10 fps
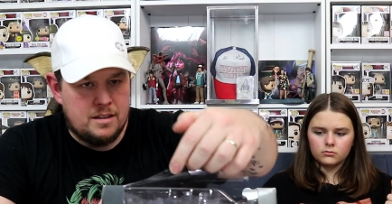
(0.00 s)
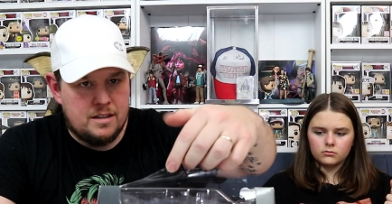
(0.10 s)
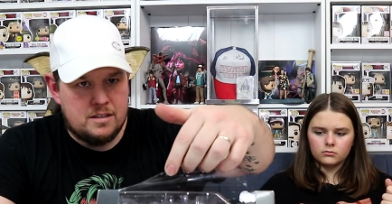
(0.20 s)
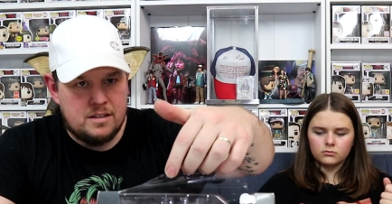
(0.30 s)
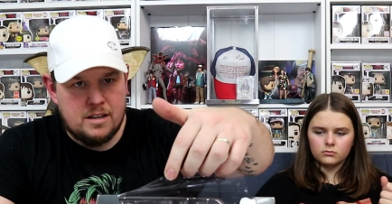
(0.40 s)

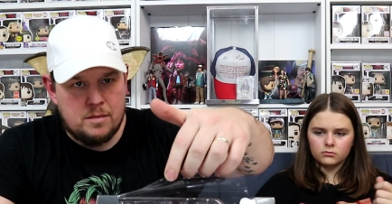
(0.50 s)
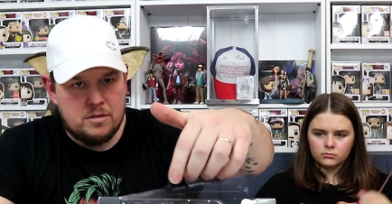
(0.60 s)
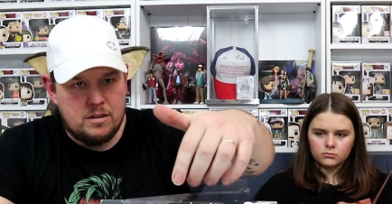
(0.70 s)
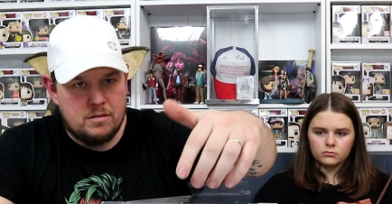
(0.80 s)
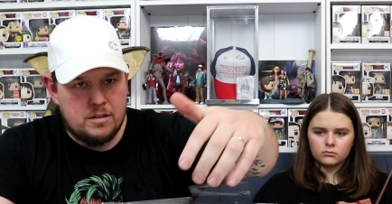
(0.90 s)
Speaker 1: This is
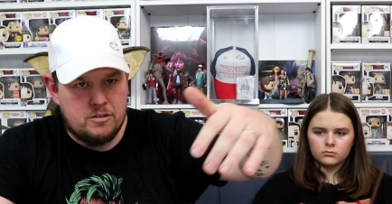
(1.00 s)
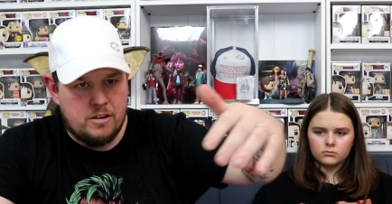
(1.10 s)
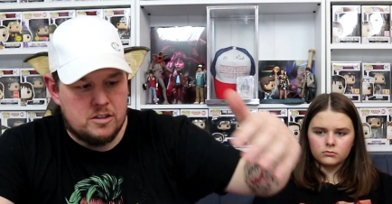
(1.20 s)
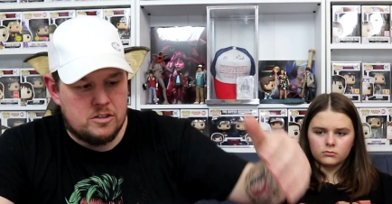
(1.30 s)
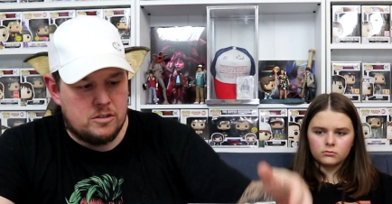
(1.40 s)
absolutely
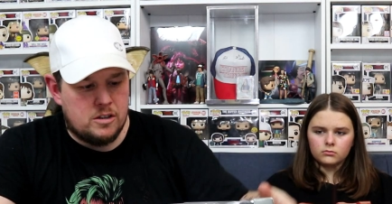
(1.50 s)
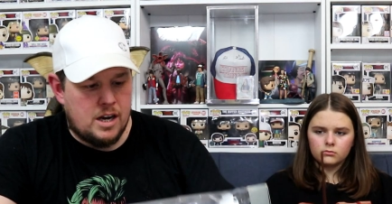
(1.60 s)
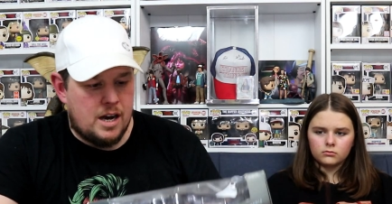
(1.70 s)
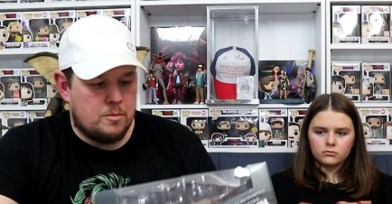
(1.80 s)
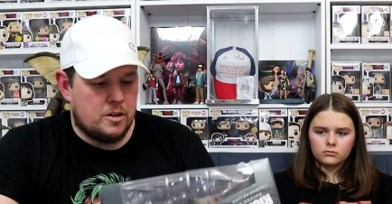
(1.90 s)
trash, so
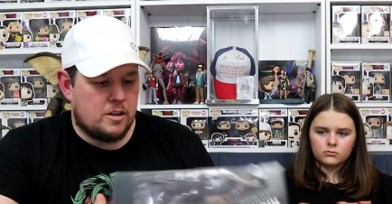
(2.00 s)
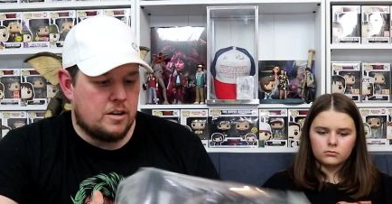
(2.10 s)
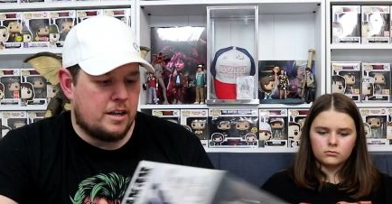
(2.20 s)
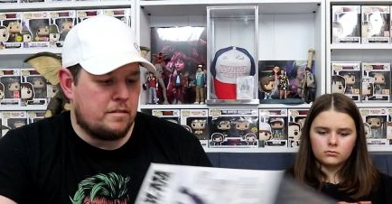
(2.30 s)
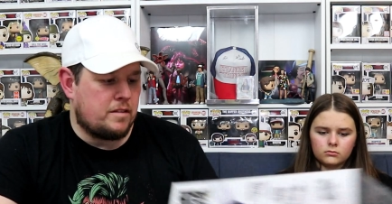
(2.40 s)
I'm only going
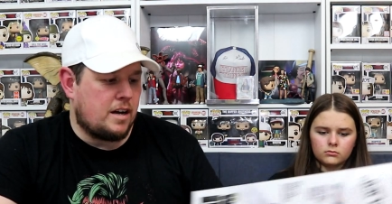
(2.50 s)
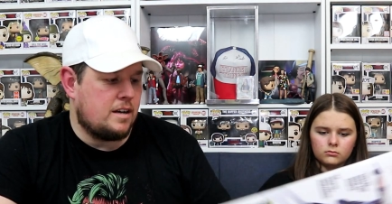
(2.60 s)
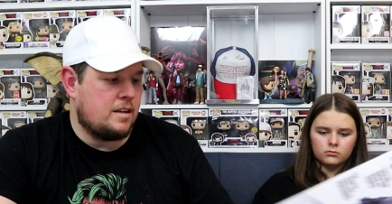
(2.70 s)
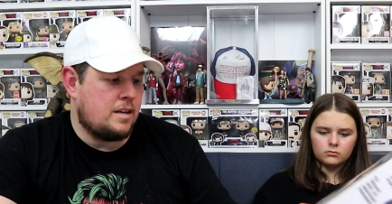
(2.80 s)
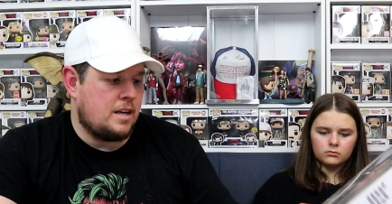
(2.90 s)
to give that
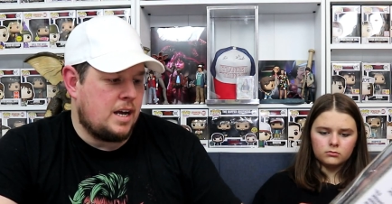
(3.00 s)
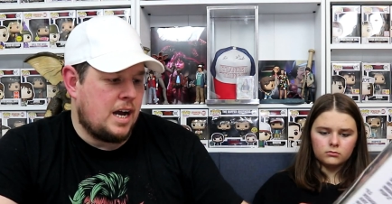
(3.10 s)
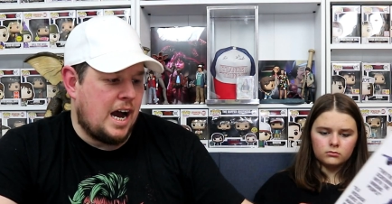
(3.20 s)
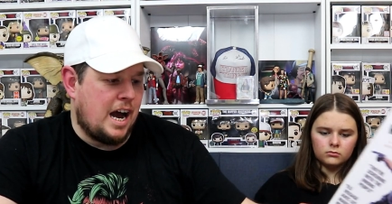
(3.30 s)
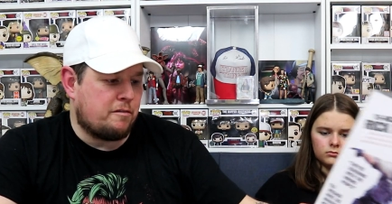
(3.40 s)

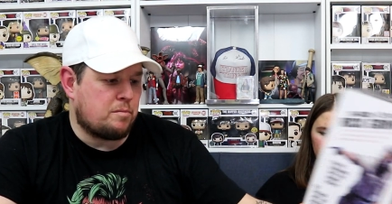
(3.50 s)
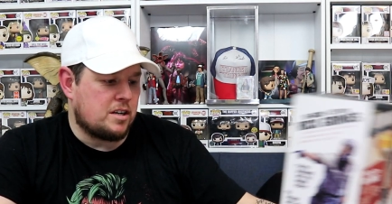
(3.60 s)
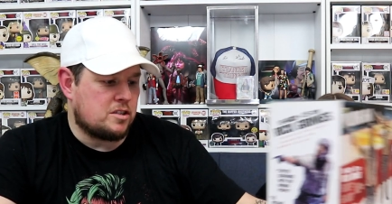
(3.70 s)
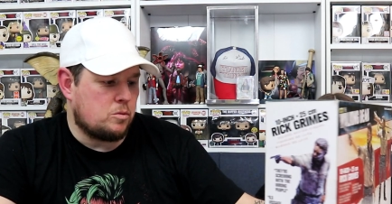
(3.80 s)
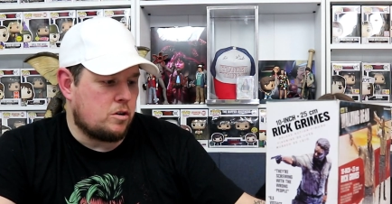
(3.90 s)
half
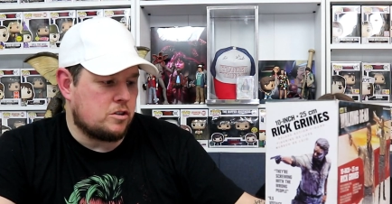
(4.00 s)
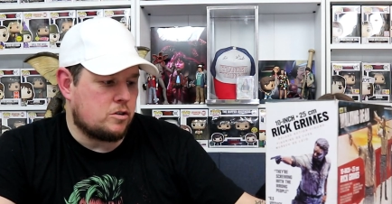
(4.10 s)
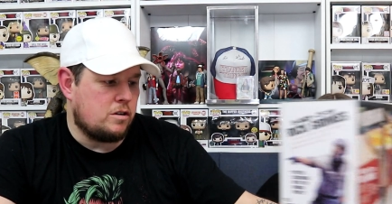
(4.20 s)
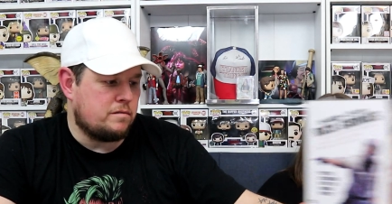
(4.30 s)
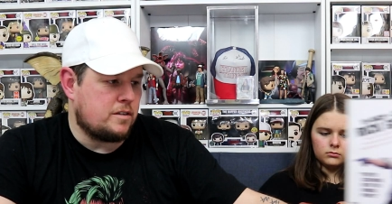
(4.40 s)
price of what it's
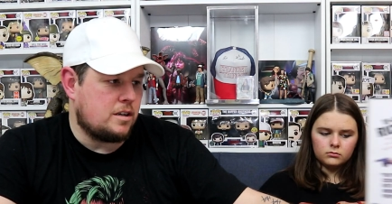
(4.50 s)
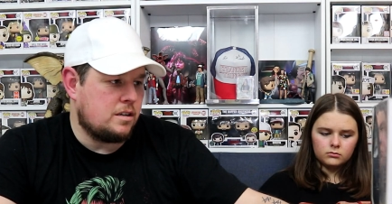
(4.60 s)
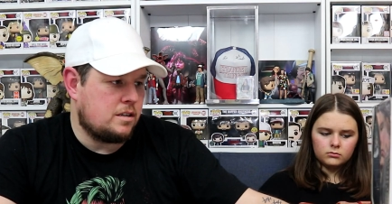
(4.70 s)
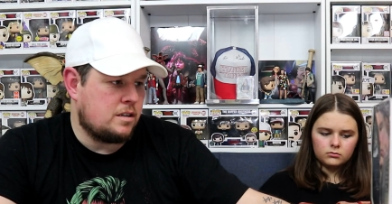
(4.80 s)
going for.